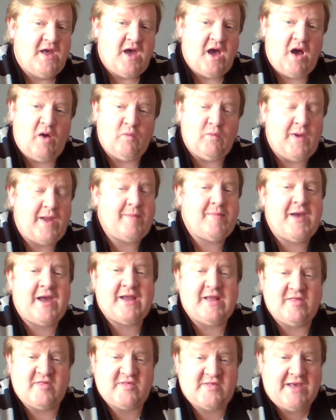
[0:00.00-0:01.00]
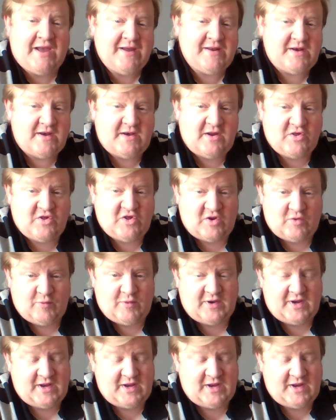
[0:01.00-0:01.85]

Way back in 2nd edition,